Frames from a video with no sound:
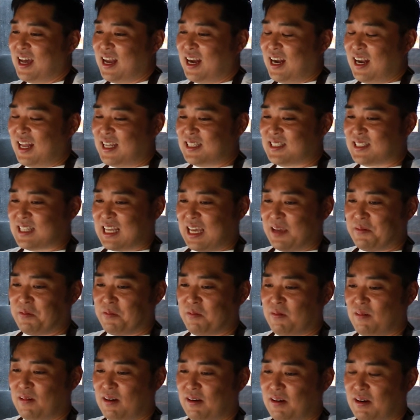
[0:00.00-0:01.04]
Last
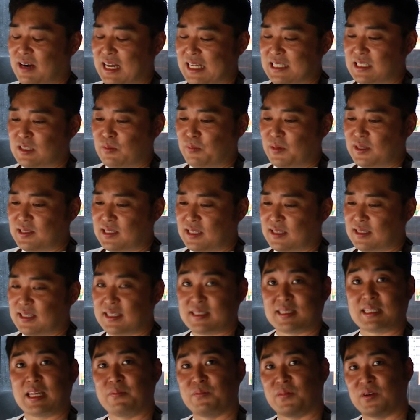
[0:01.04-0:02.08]
visit
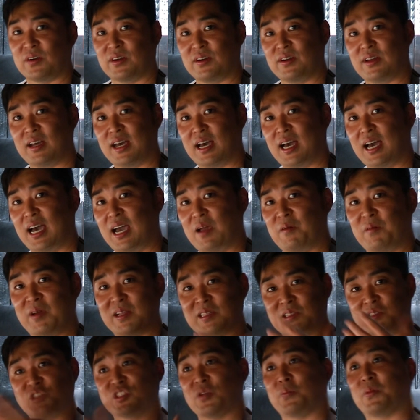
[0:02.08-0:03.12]
December, I
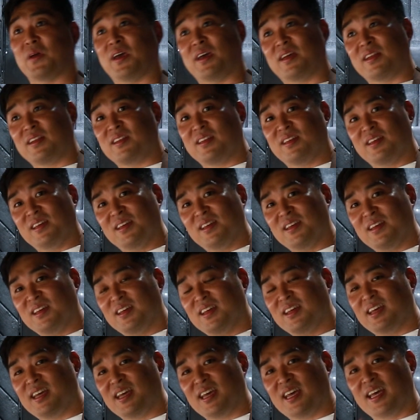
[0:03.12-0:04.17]
went to Japan
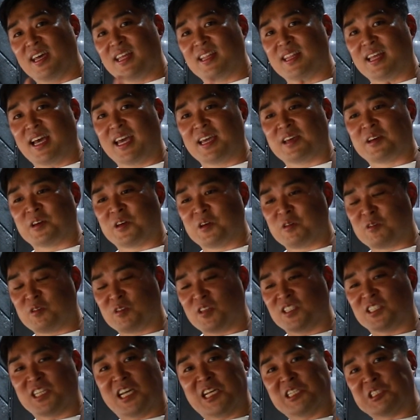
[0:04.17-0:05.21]
and I cooked
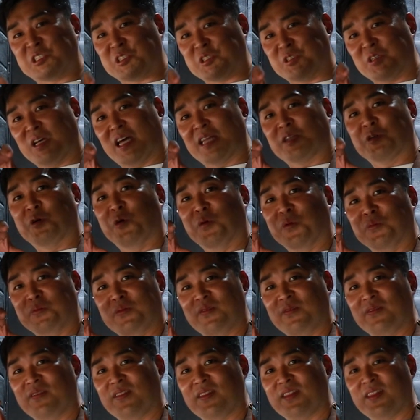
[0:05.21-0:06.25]
the chashu at home.
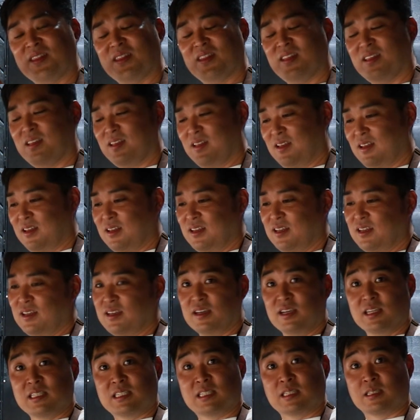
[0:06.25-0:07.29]

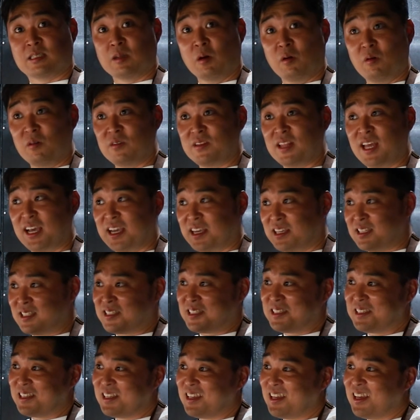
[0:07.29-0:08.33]
It's so nice.
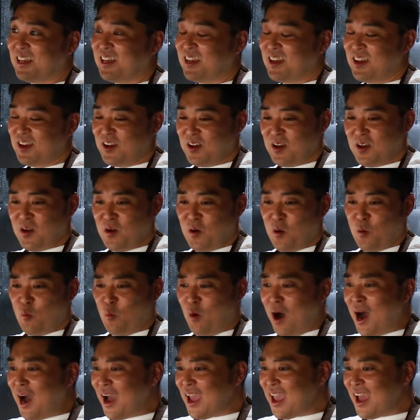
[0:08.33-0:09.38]

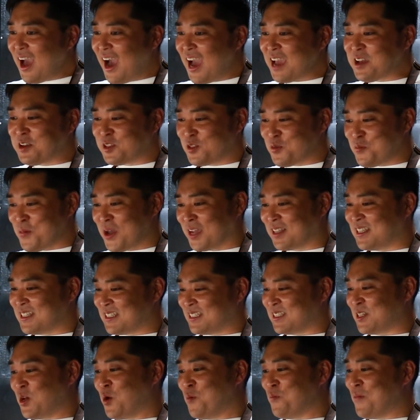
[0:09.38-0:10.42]
Why I could make this
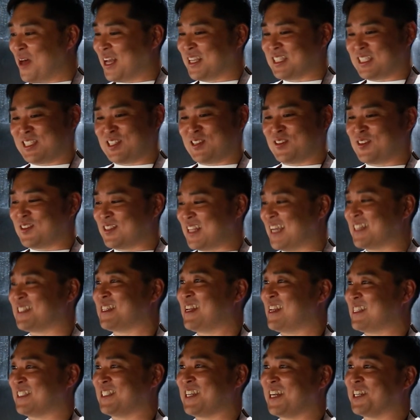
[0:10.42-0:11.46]
so nice
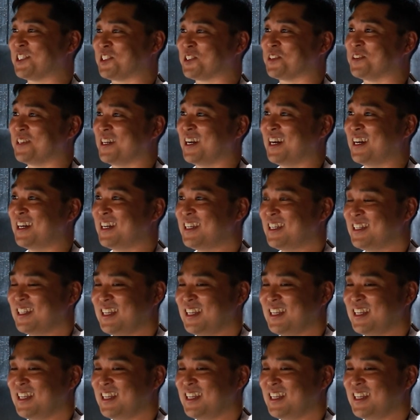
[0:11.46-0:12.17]
chashu? Yeah?